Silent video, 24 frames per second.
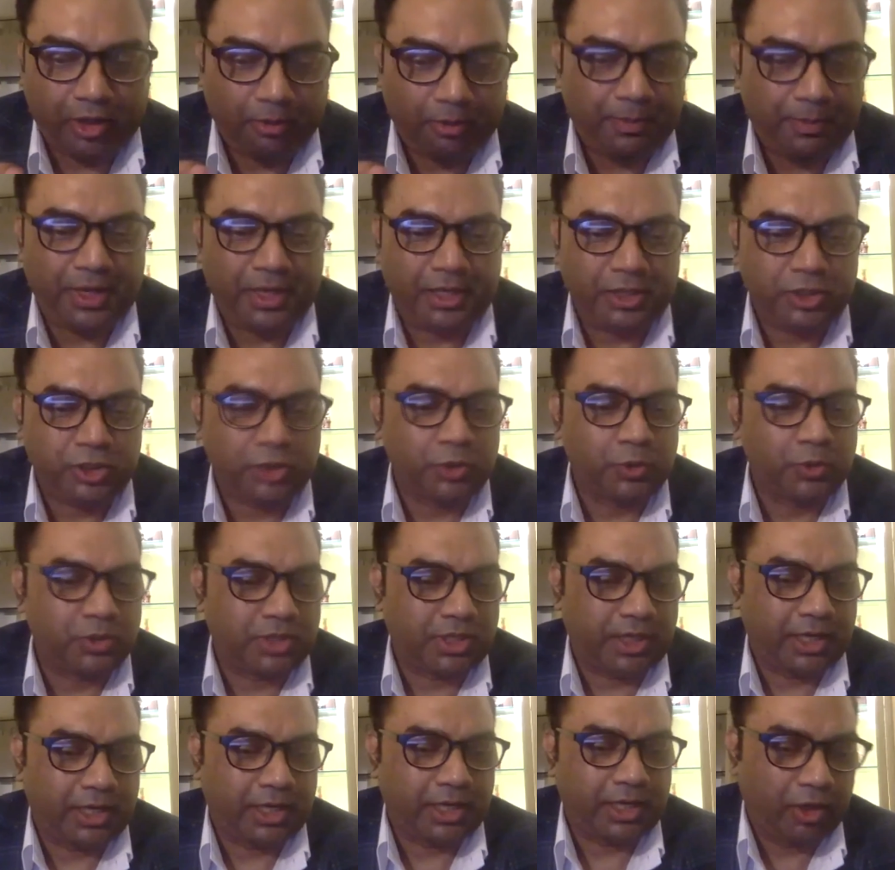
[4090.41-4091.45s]
pick and choose,
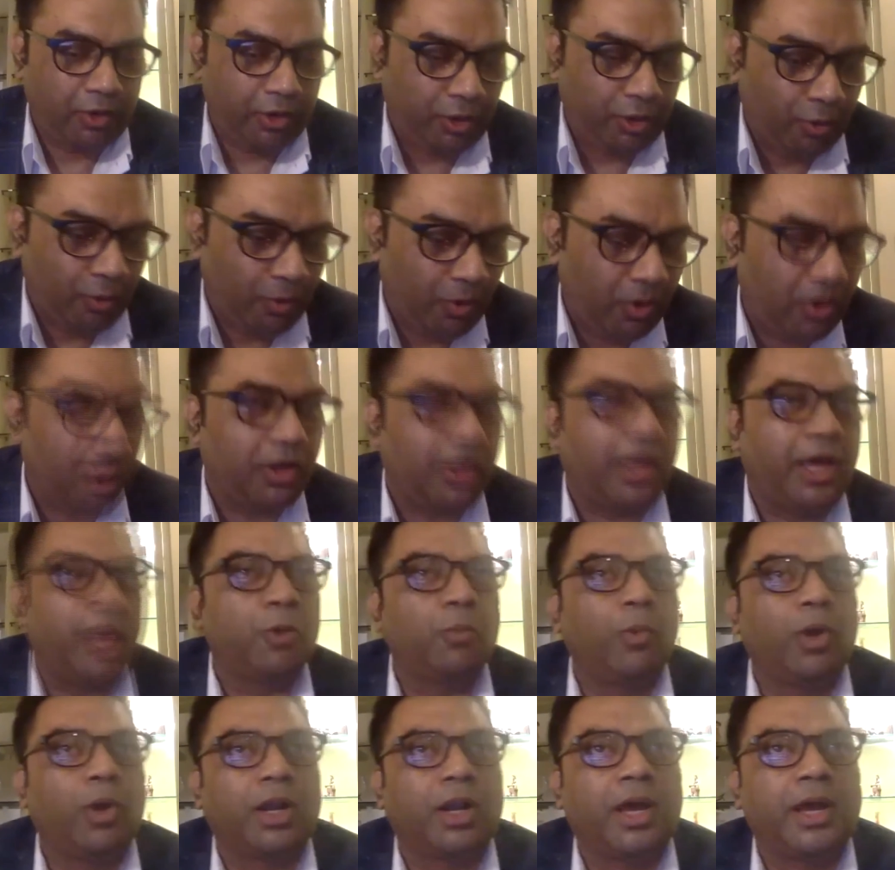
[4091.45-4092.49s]
you
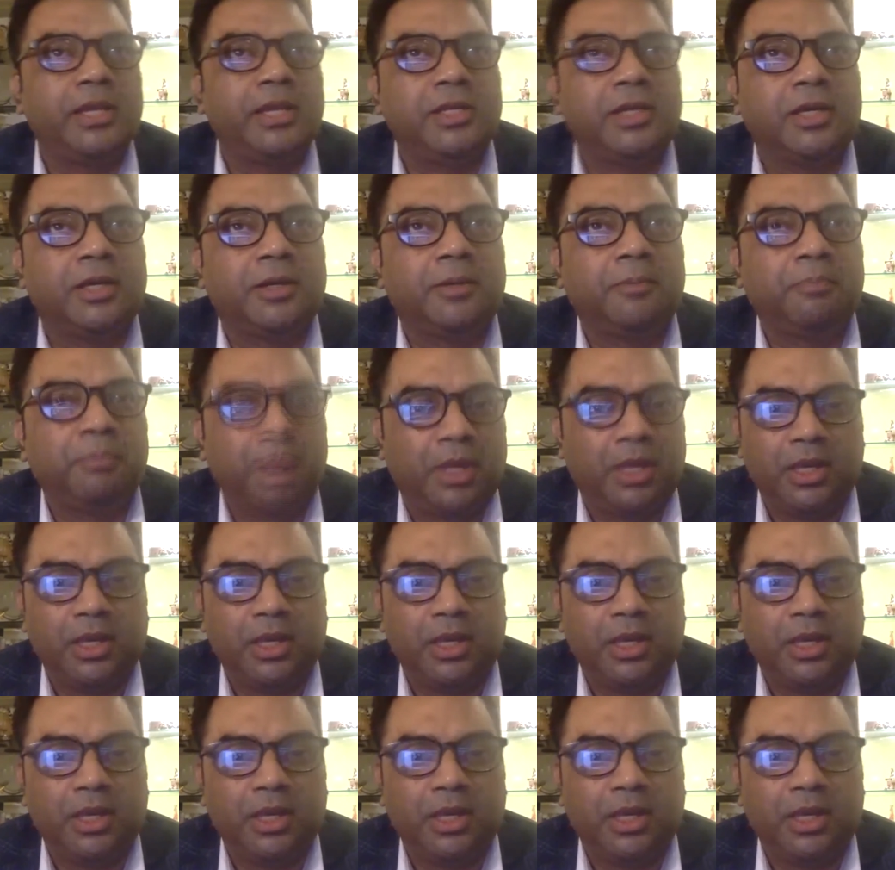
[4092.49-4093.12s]
like one idea.